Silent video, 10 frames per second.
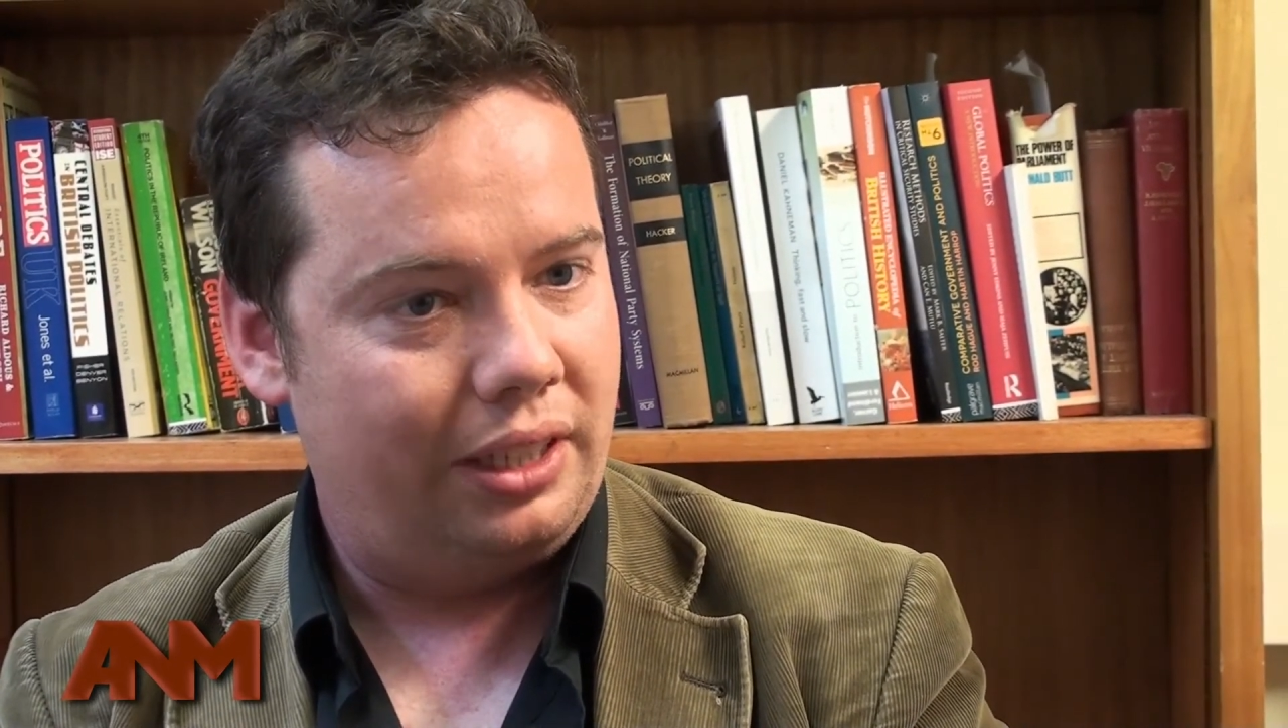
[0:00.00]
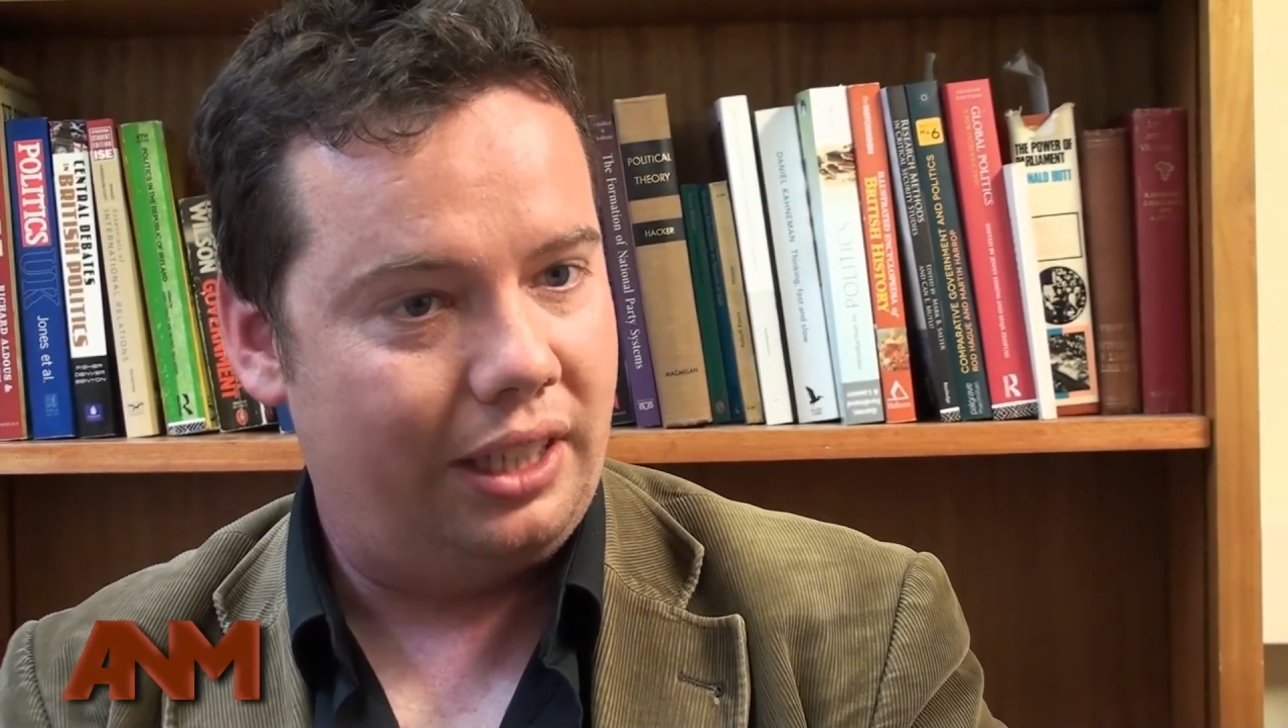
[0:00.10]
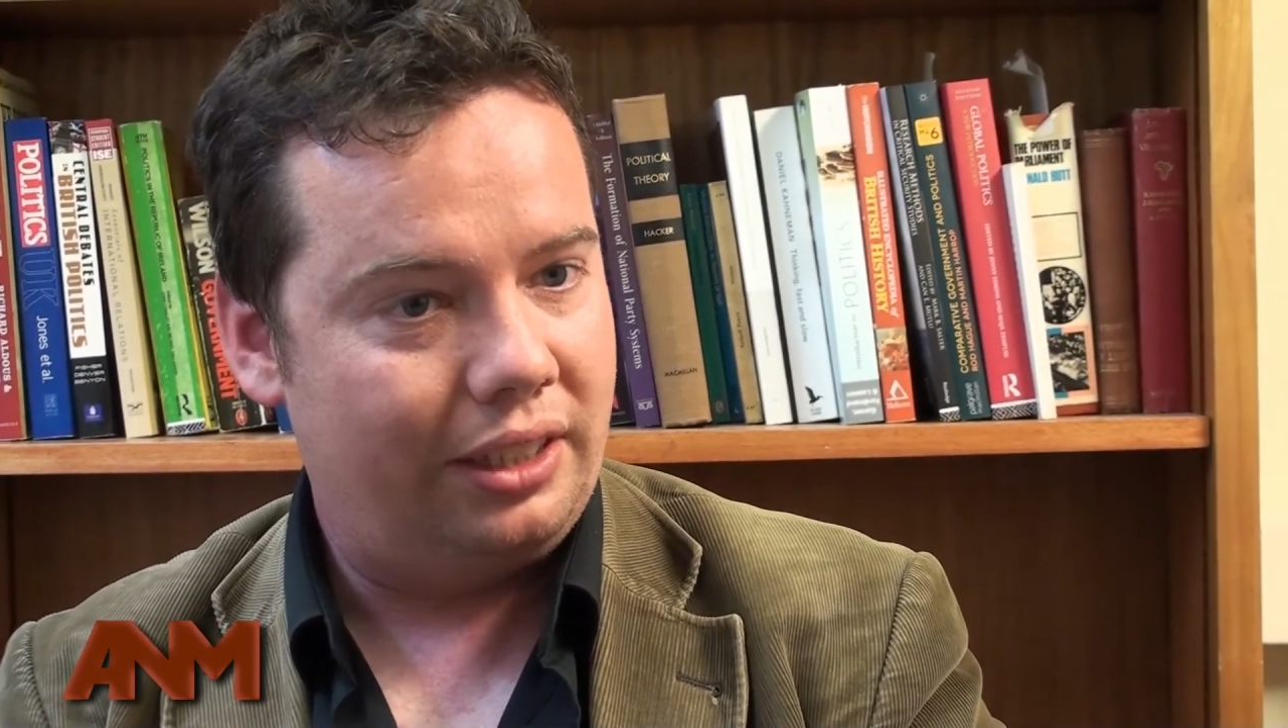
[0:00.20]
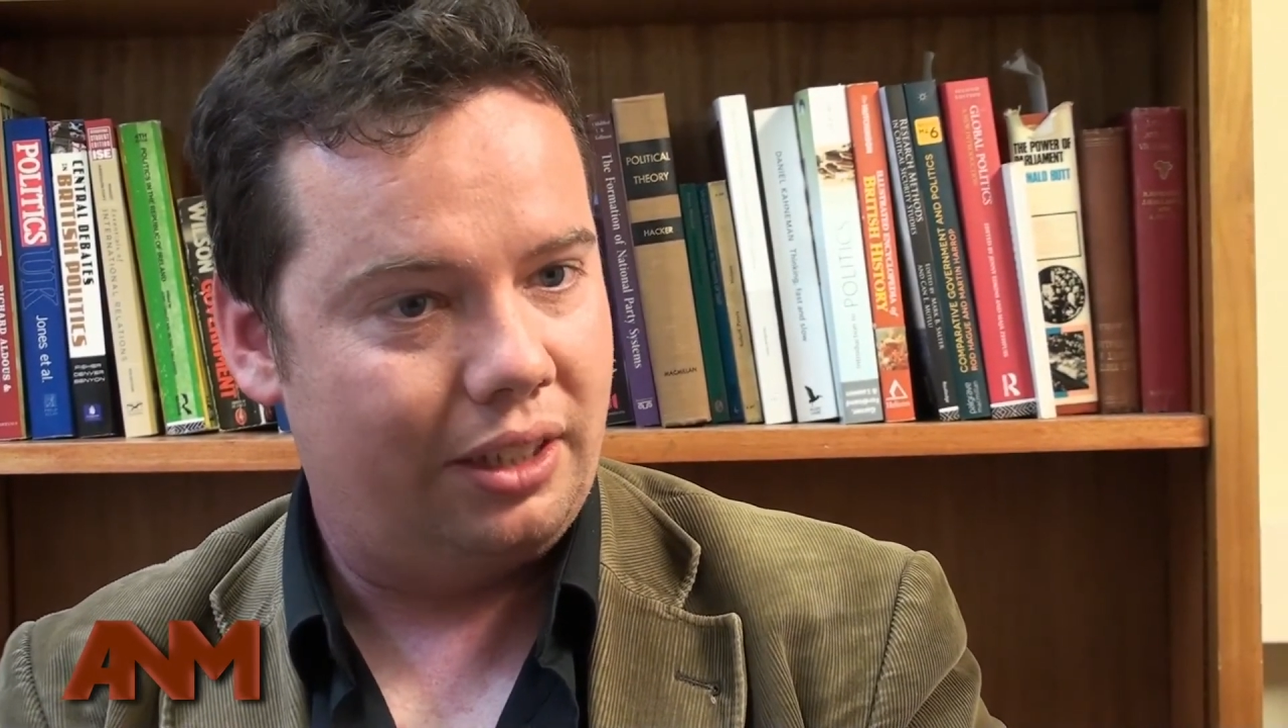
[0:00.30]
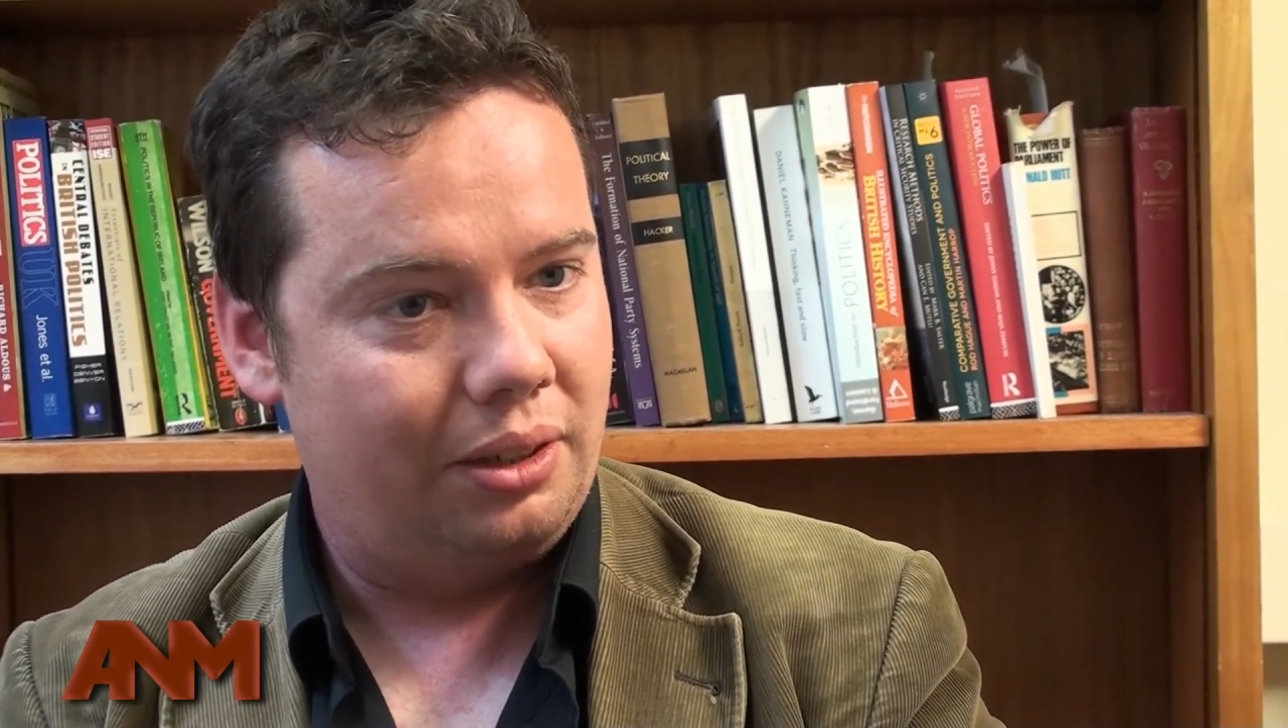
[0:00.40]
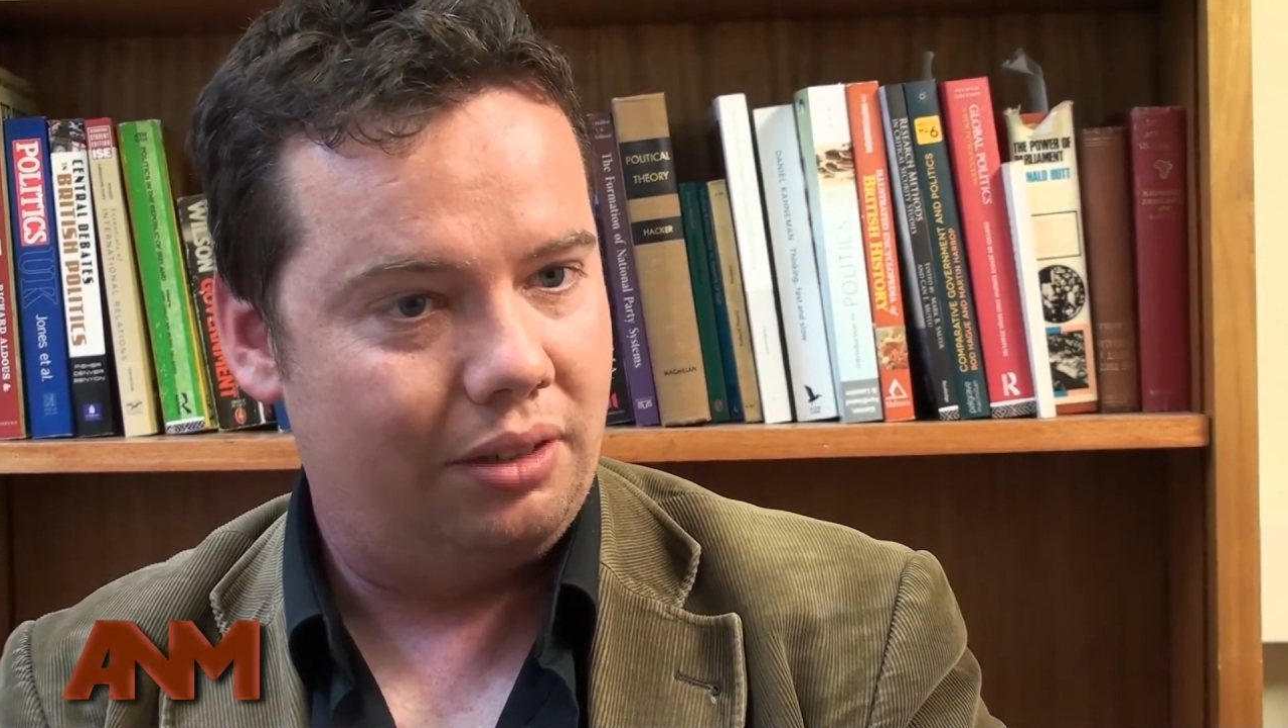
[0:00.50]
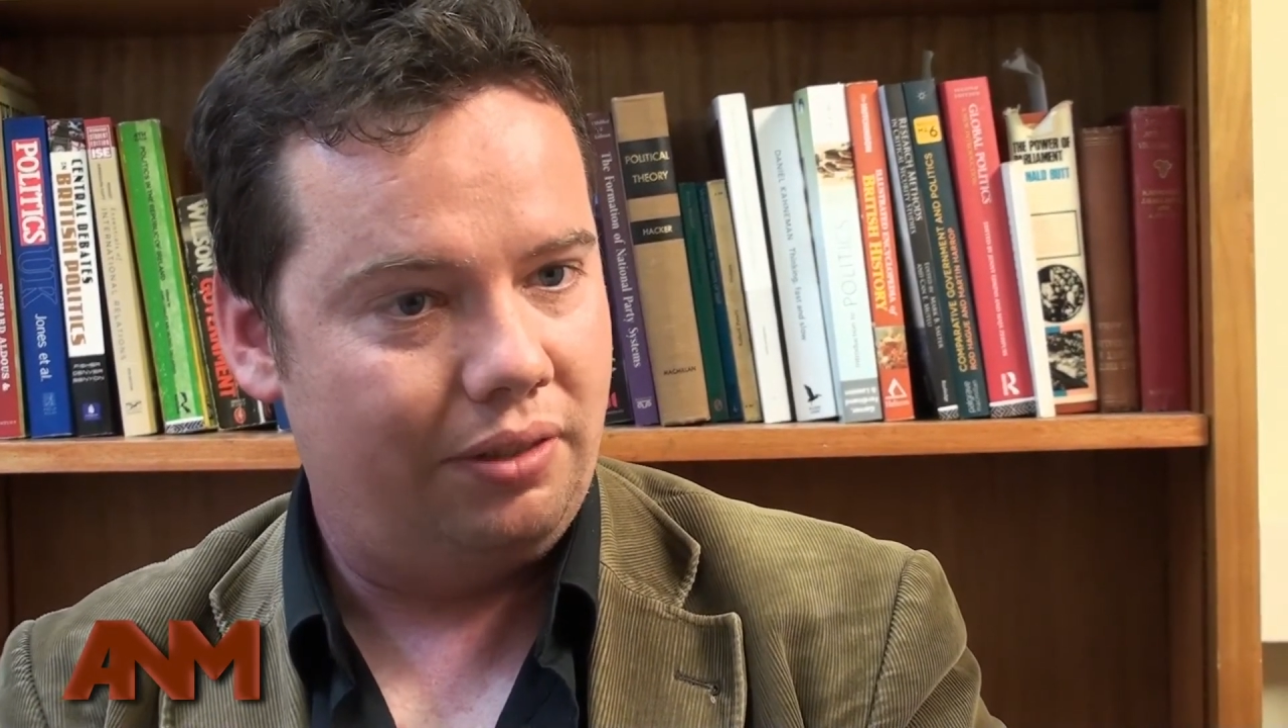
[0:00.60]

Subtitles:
think they're going